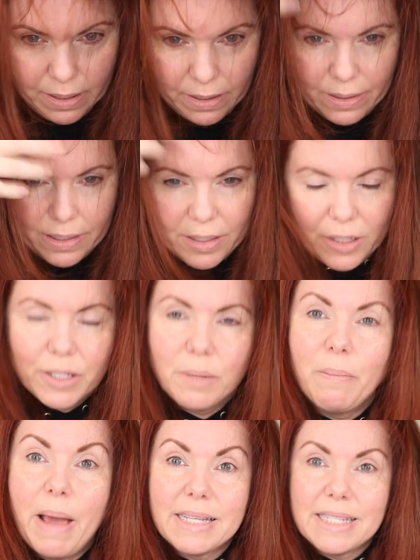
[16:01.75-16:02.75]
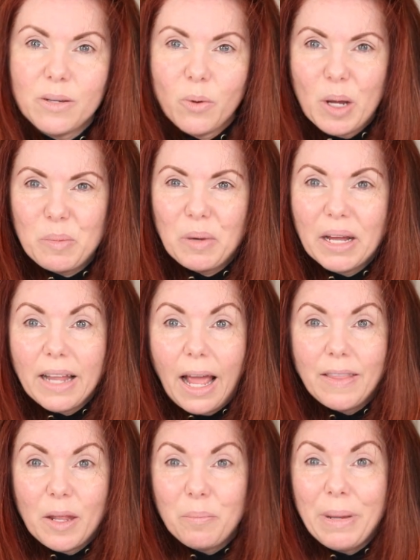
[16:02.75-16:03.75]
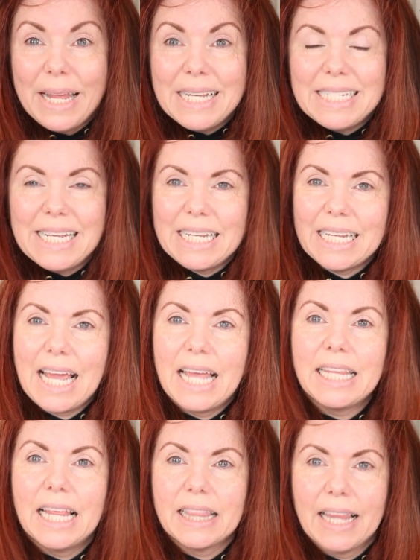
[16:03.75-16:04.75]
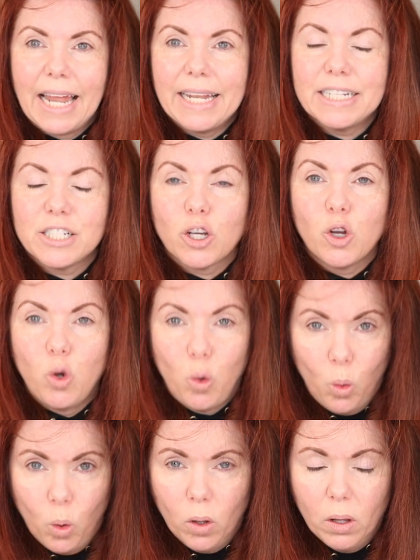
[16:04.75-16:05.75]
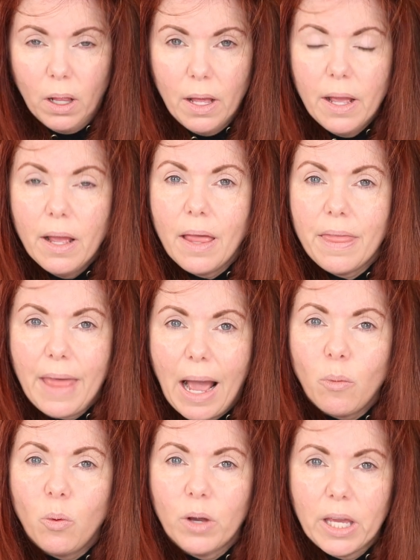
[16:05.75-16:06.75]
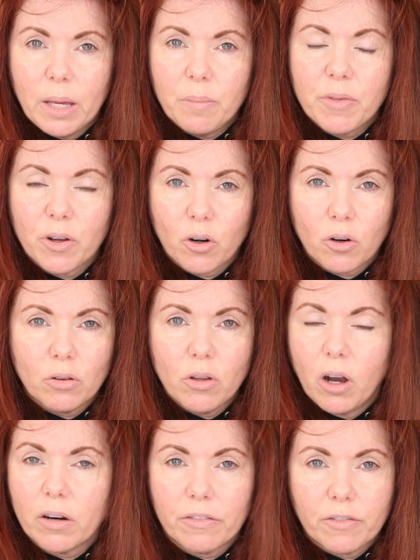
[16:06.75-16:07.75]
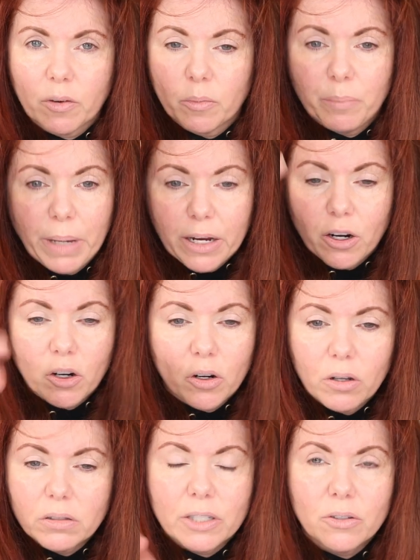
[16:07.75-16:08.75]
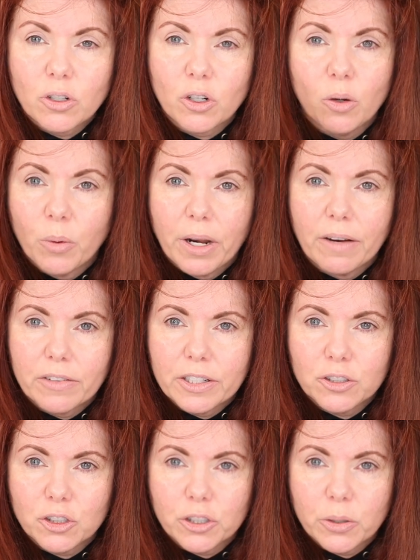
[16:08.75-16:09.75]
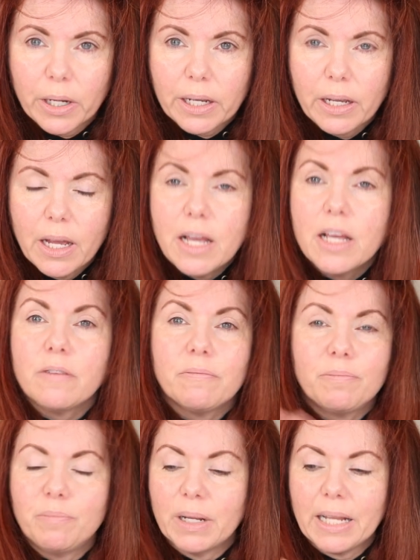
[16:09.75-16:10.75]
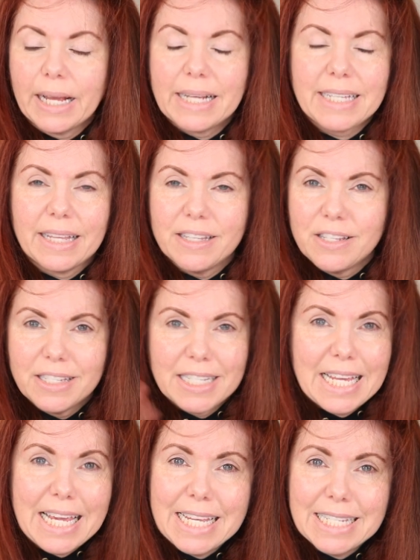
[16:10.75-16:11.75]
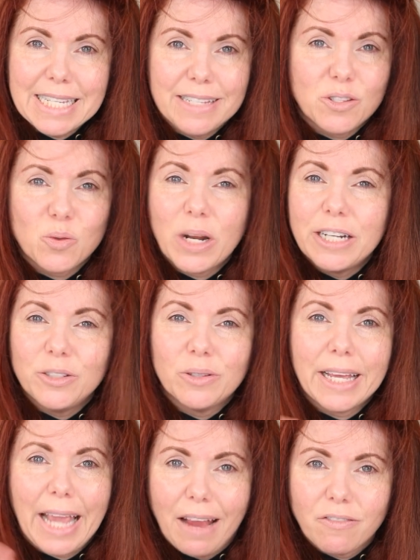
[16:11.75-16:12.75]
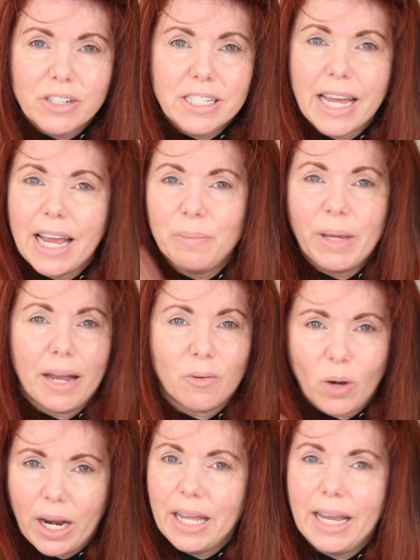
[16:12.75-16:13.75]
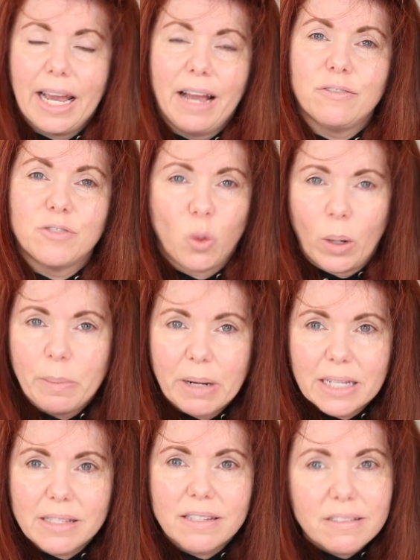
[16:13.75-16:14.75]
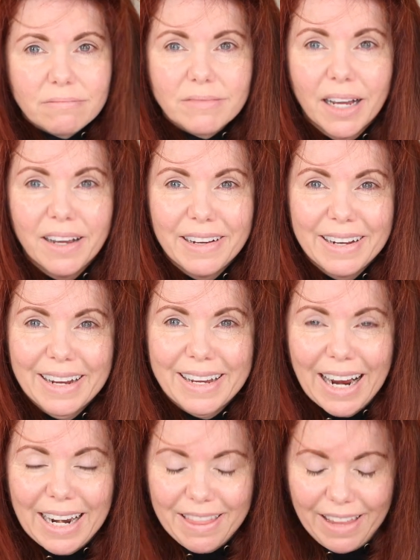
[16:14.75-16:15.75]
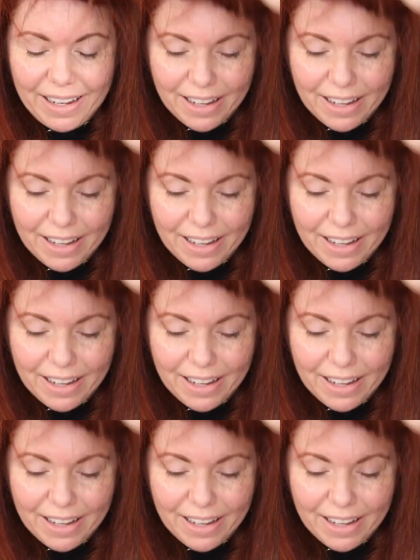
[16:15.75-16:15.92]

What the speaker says: This is just a messy one, but, and then pinned it and then let it cool. That will keep the curl longer for a big curl, little curl, whatever it is you're doing. But like I said, this isn't easy. This is what I do like every day. I'm getting ready. I have 20 minutes kind of thing.